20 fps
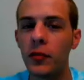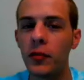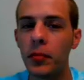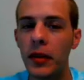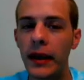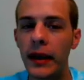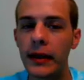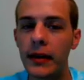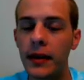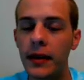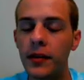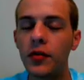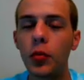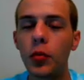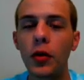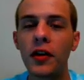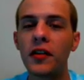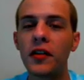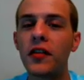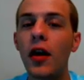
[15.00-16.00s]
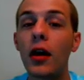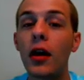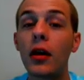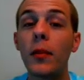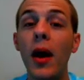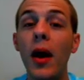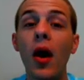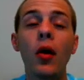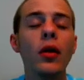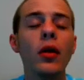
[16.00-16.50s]
this playlist we're going to talk
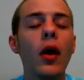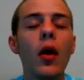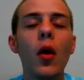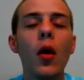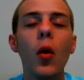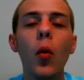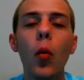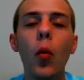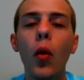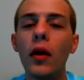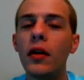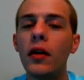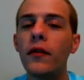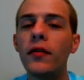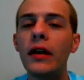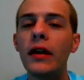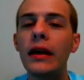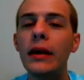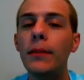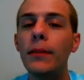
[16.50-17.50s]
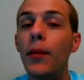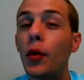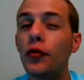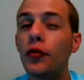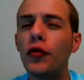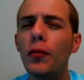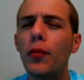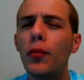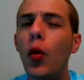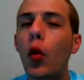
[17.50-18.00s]
about one of the
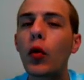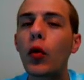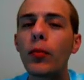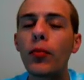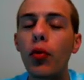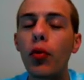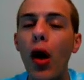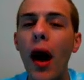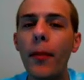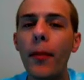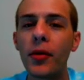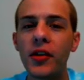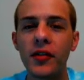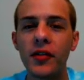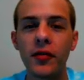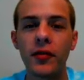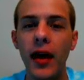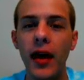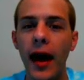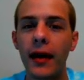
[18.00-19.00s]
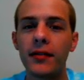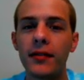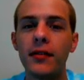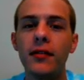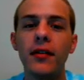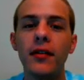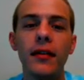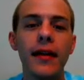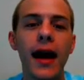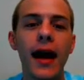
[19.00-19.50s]
most important properties of
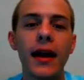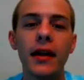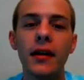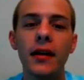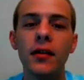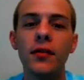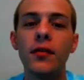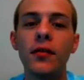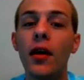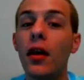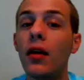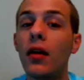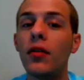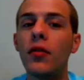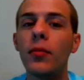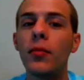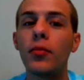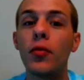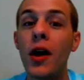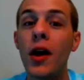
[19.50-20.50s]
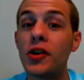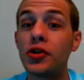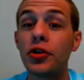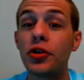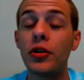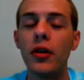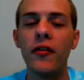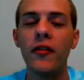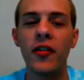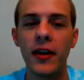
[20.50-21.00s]
gases, and that is the
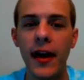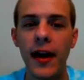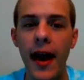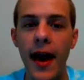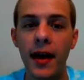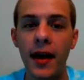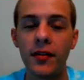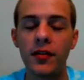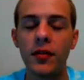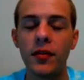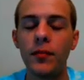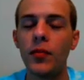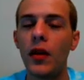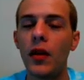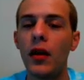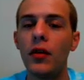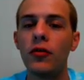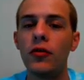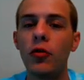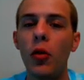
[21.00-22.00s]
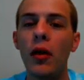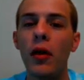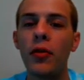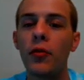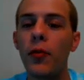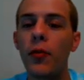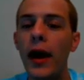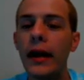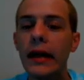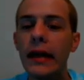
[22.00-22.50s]
pressure of a gas. So on
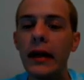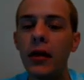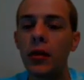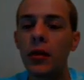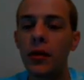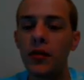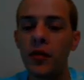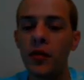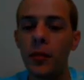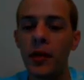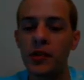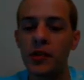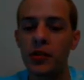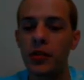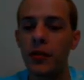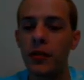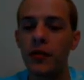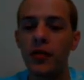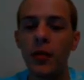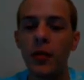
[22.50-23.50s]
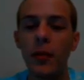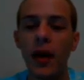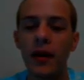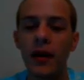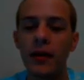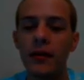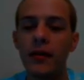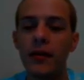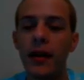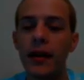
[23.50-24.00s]
the right here is a picture of
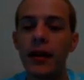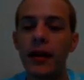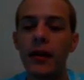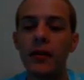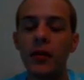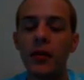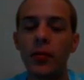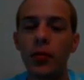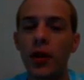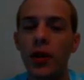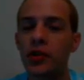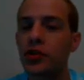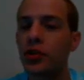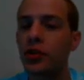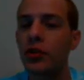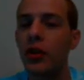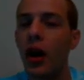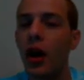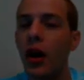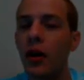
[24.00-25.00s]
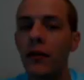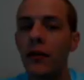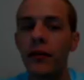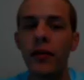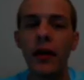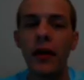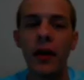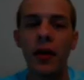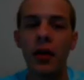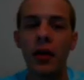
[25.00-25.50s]
somebody taking the pressure
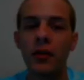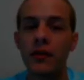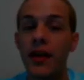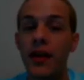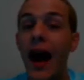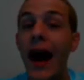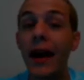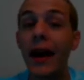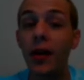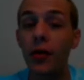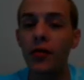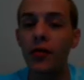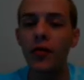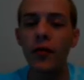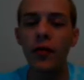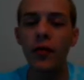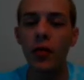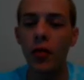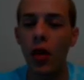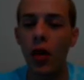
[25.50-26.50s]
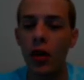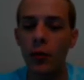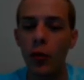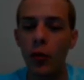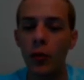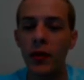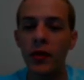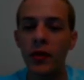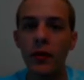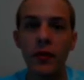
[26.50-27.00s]
of their tires of their
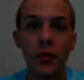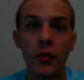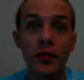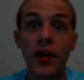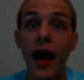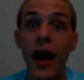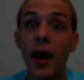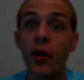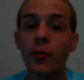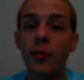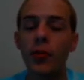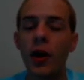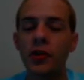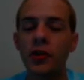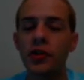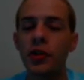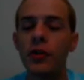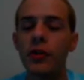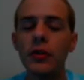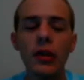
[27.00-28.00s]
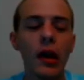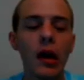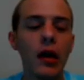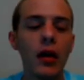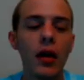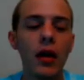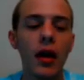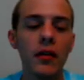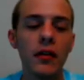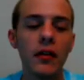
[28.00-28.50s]
automobile, their tire pressure.
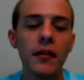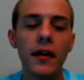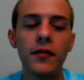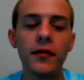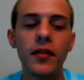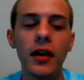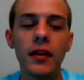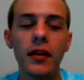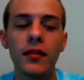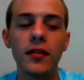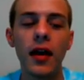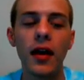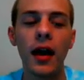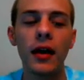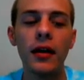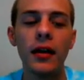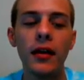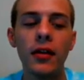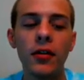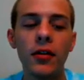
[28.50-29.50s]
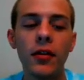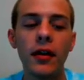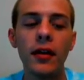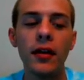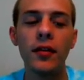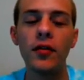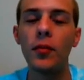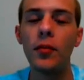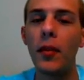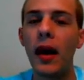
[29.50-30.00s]
On the left hand side here
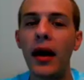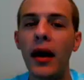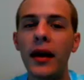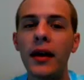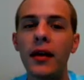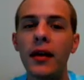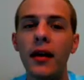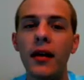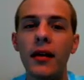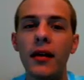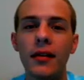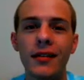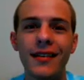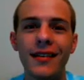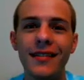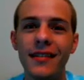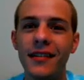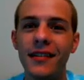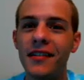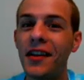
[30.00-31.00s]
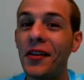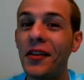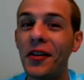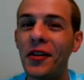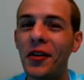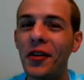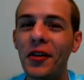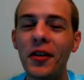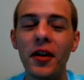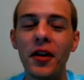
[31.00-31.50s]
is my uh,
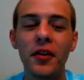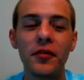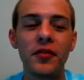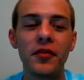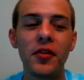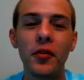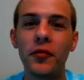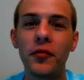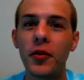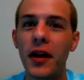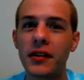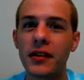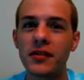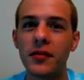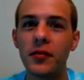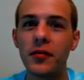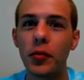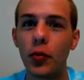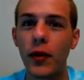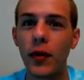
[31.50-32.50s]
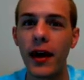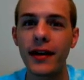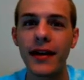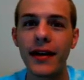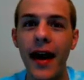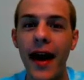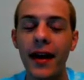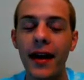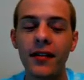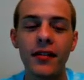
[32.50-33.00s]
cylinder of sulfur hexafluoride
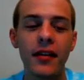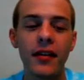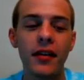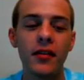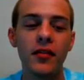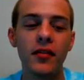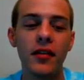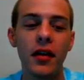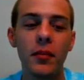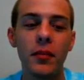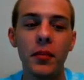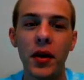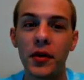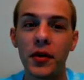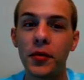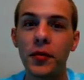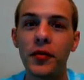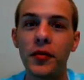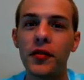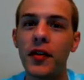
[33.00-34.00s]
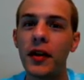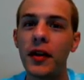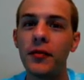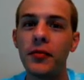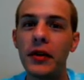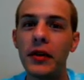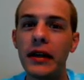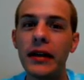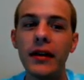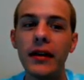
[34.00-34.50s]
gas that is uh, buckled
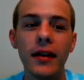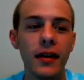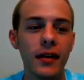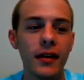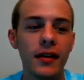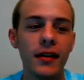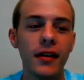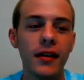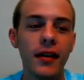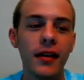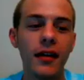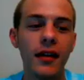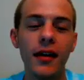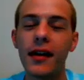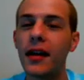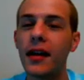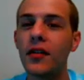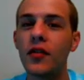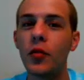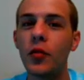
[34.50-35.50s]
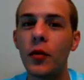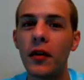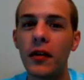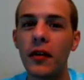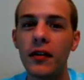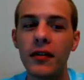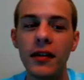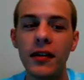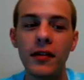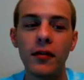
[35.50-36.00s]
safely Uh, against one
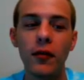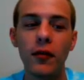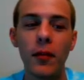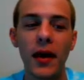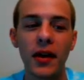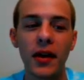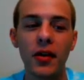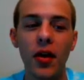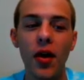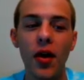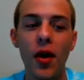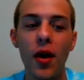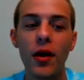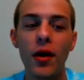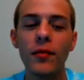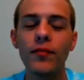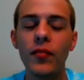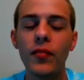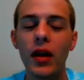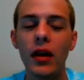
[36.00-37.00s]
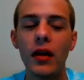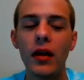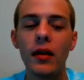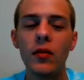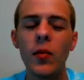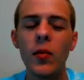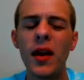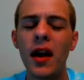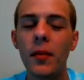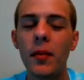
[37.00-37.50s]
of the seats of my car,
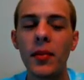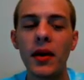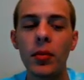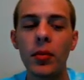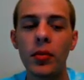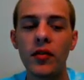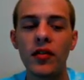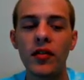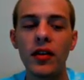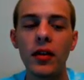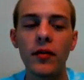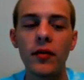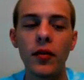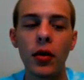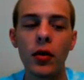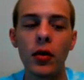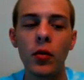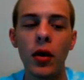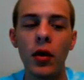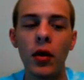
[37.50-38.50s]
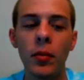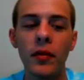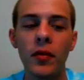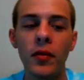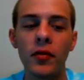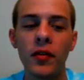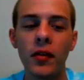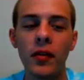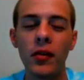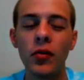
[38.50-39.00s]
and you may not be able to see it very well, but
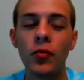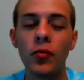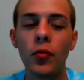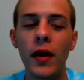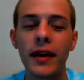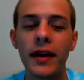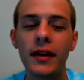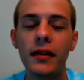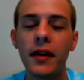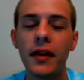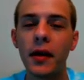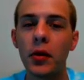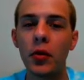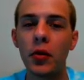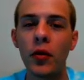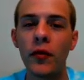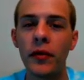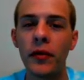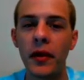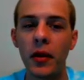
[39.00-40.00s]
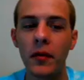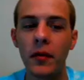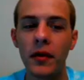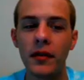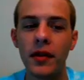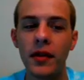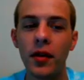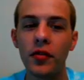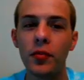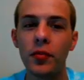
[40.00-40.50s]
there's a little regulator over there
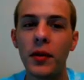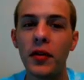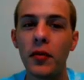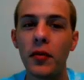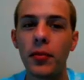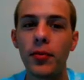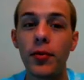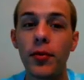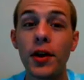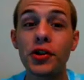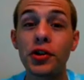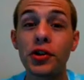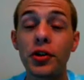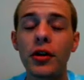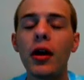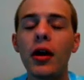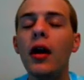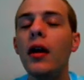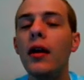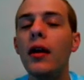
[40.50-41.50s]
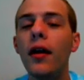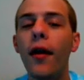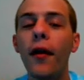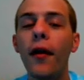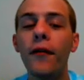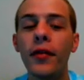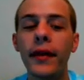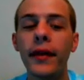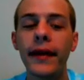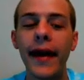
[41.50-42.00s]
that tells me the pressure
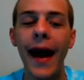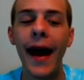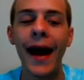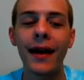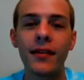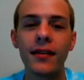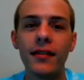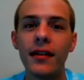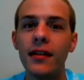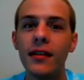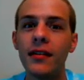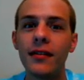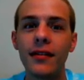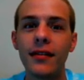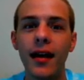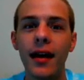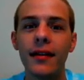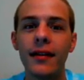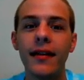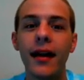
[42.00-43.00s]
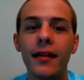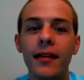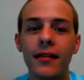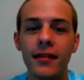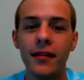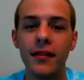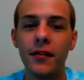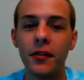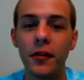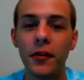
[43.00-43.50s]
of the gas inside that
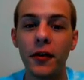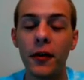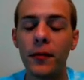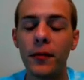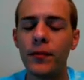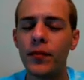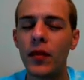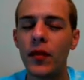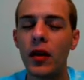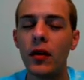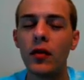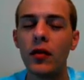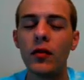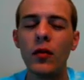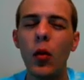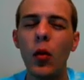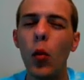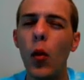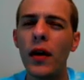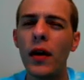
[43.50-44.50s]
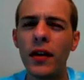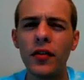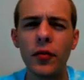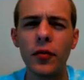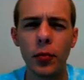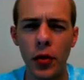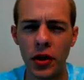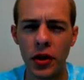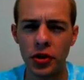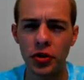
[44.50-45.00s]
cylinder. So what
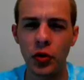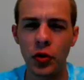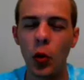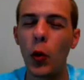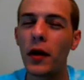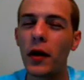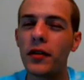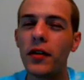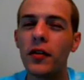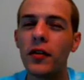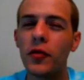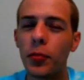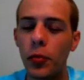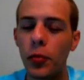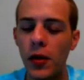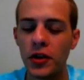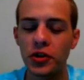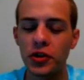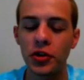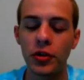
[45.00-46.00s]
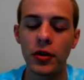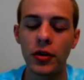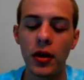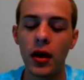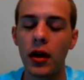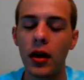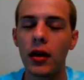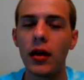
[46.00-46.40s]
is pressure? What does pressure